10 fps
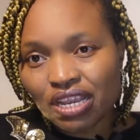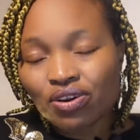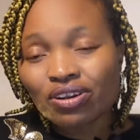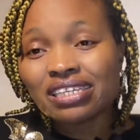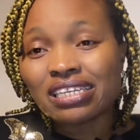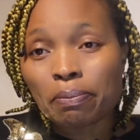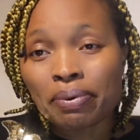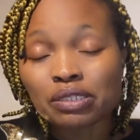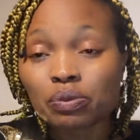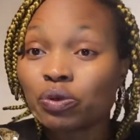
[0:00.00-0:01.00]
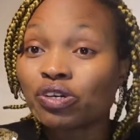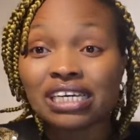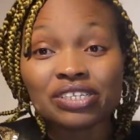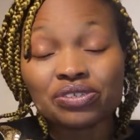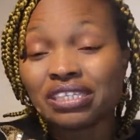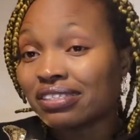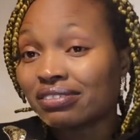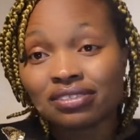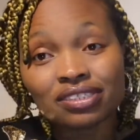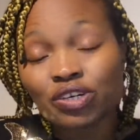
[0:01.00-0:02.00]
collect their passport because I know
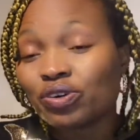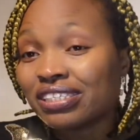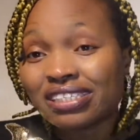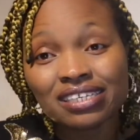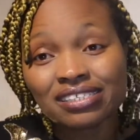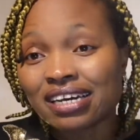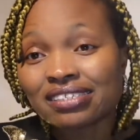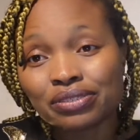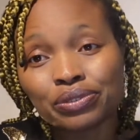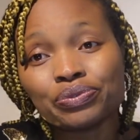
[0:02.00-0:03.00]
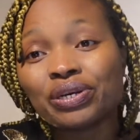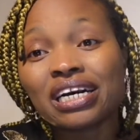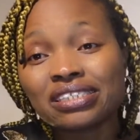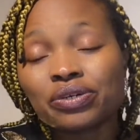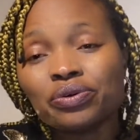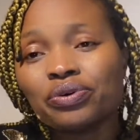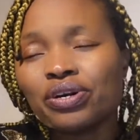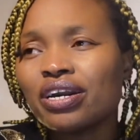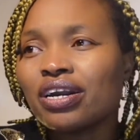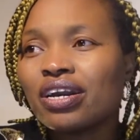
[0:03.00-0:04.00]
that the holiday is canceled. We can't go.
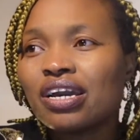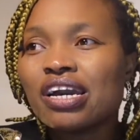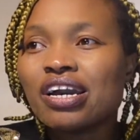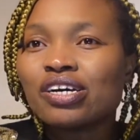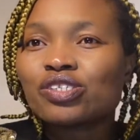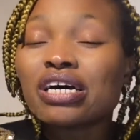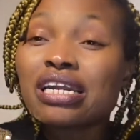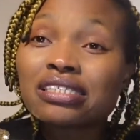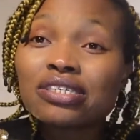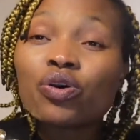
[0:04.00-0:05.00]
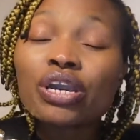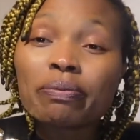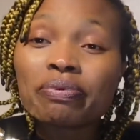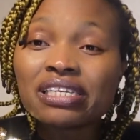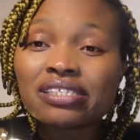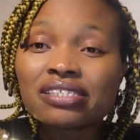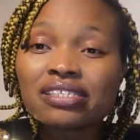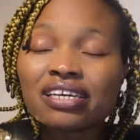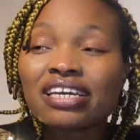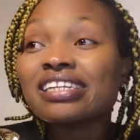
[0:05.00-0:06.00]
So I now say, okay, please.
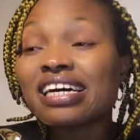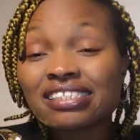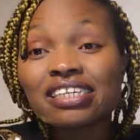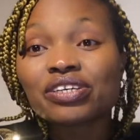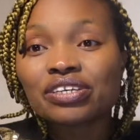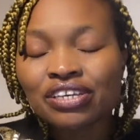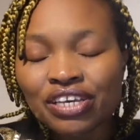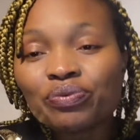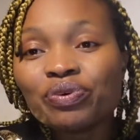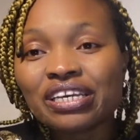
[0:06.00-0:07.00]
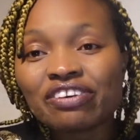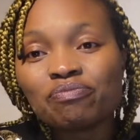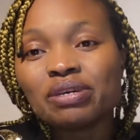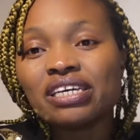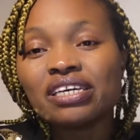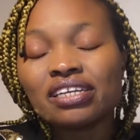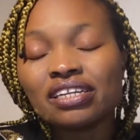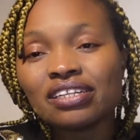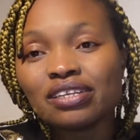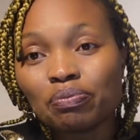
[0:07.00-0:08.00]
He now said he will give me
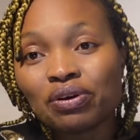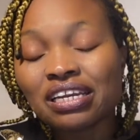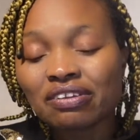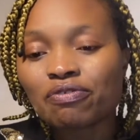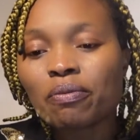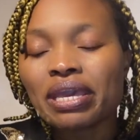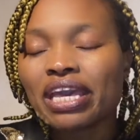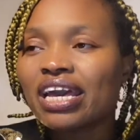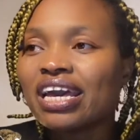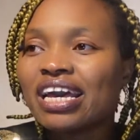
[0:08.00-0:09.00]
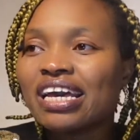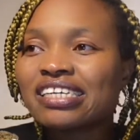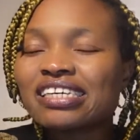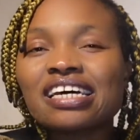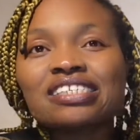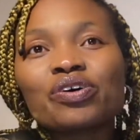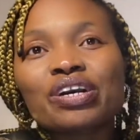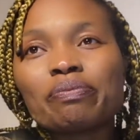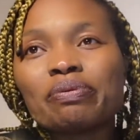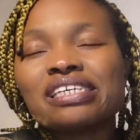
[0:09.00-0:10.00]
the booklet for me. So I now say,
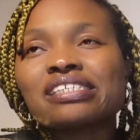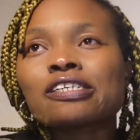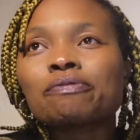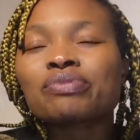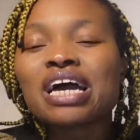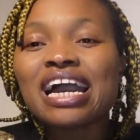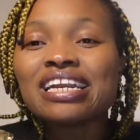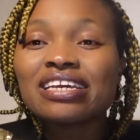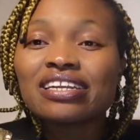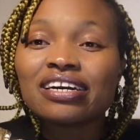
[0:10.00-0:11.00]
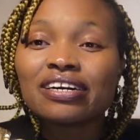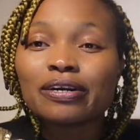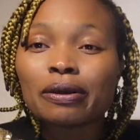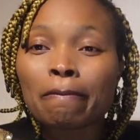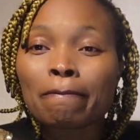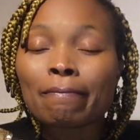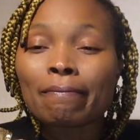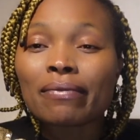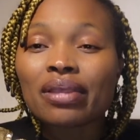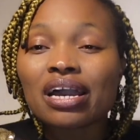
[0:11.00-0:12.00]
okay, please. I need
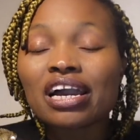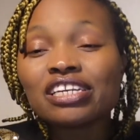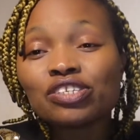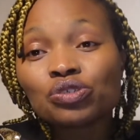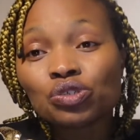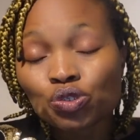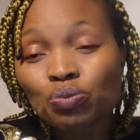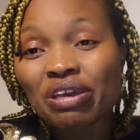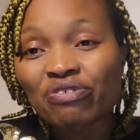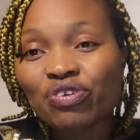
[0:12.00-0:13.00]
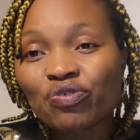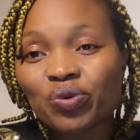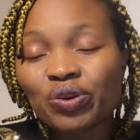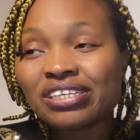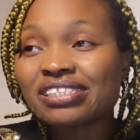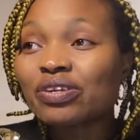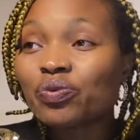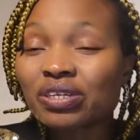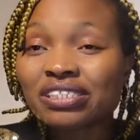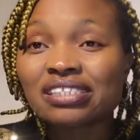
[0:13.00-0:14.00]
you to do me a favor. He said,
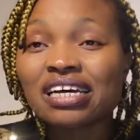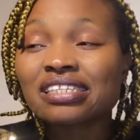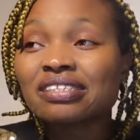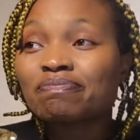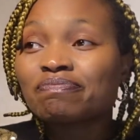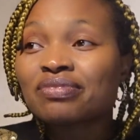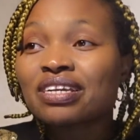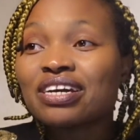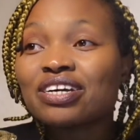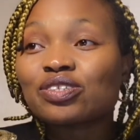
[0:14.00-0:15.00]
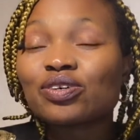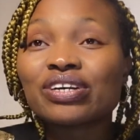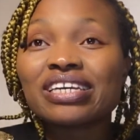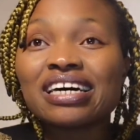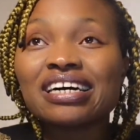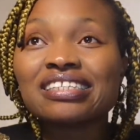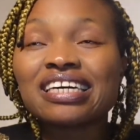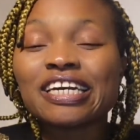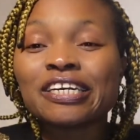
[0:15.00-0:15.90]
what is that? So he now,